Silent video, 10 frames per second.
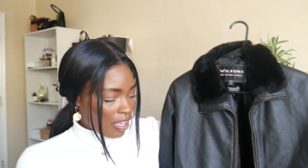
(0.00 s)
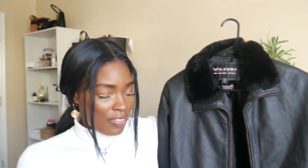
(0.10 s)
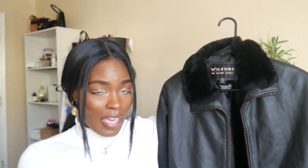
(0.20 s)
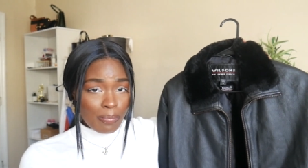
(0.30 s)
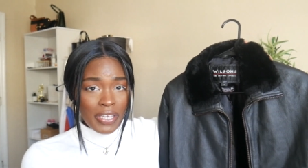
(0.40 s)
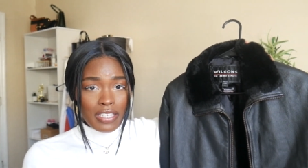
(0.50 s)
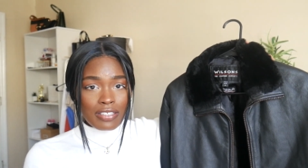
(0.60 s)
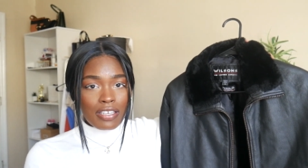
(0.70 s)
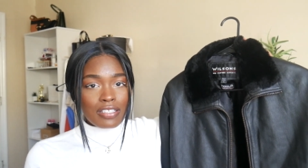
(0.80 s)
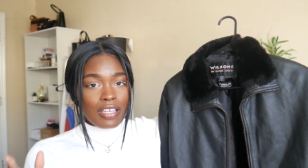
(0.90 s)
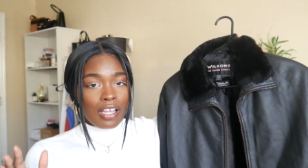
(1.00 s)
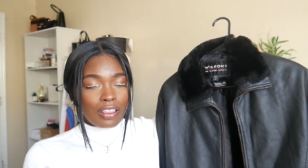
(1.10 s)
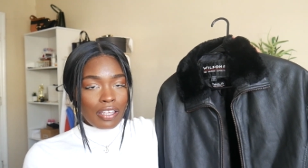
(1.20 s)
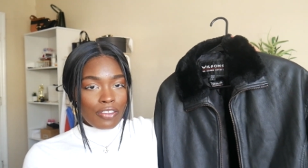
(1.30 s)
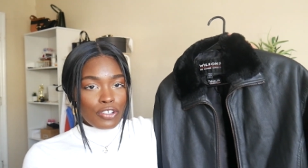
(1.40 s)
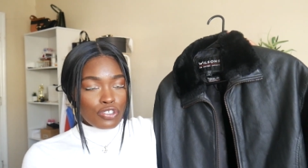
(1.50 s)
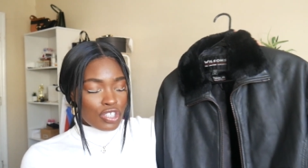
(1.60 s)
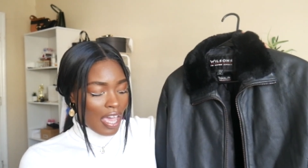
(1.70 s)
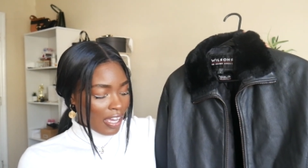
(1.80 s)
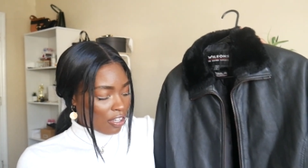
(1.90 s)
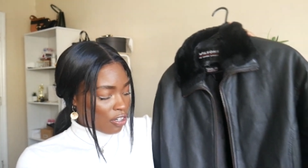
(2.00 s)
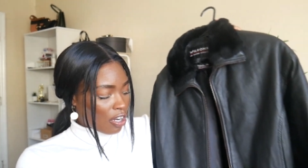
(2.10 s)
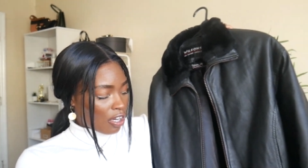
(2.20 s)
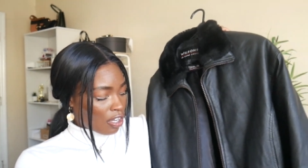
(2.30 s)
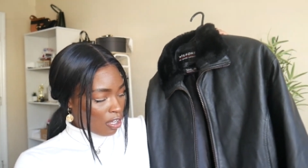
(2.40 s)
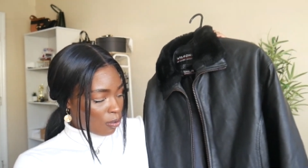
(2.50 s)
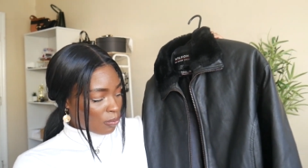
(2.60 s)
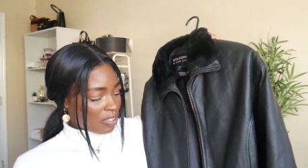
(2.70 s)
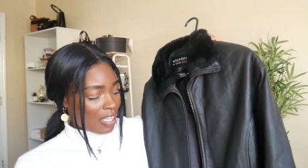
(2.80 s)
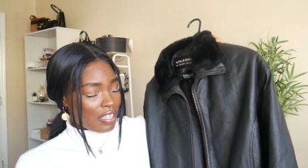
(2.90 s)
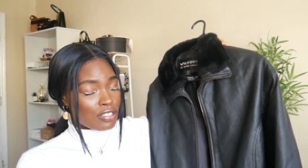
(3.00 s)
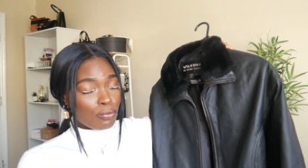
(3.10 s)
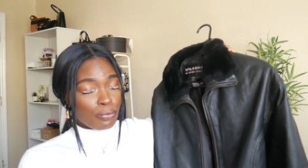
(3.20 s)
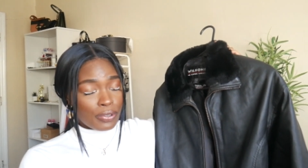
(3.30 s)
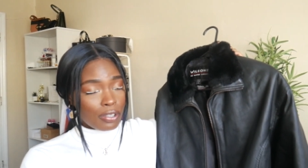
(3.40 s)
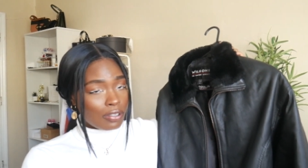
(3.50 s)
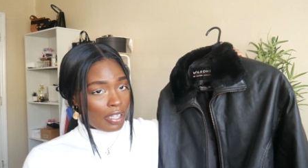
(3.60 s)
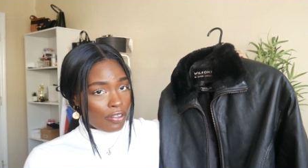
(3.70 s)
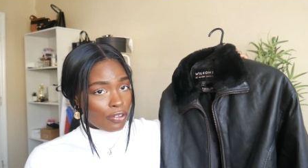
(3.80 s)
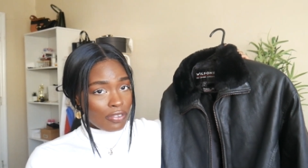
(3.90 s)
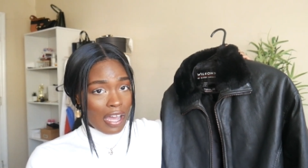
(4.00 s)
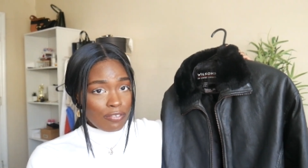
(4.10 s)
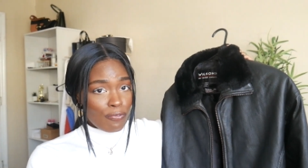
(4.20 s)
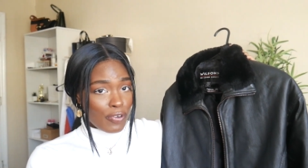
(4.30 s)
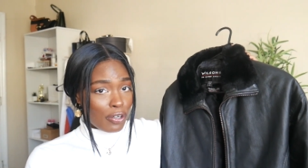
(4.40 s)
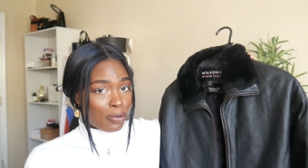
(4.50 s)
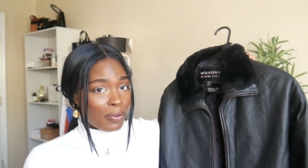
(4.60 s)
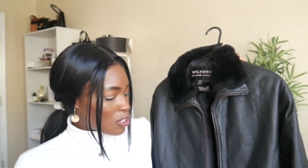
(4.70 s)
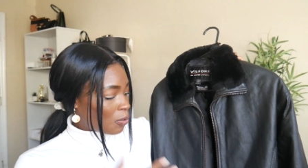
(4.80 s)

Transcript: And that piece is a leather jacket or coat that is real leather, not faux.